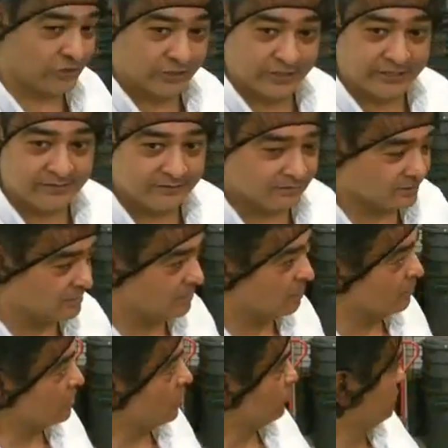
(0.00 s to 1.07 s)
turning.
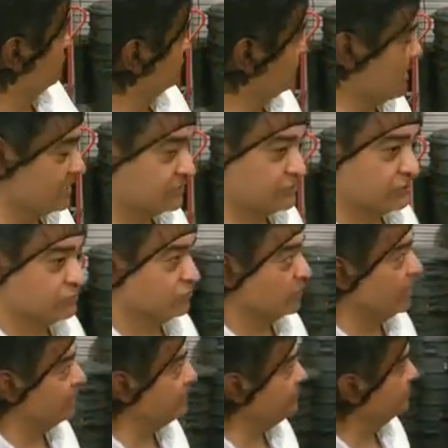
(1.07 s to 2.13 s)
When our roast master is
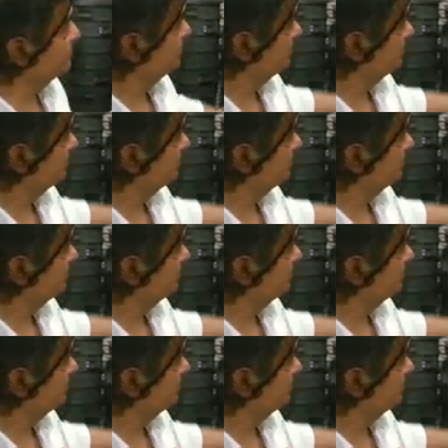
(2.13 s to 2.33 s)
ready,